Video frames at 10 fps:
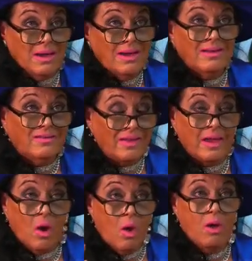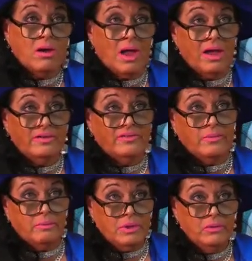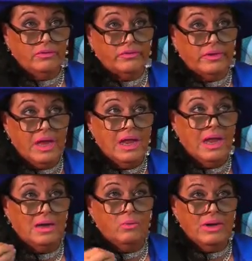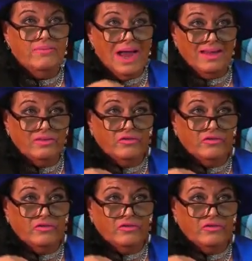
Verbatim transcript: it's all kinds of abuse. Yeah. And we've gotten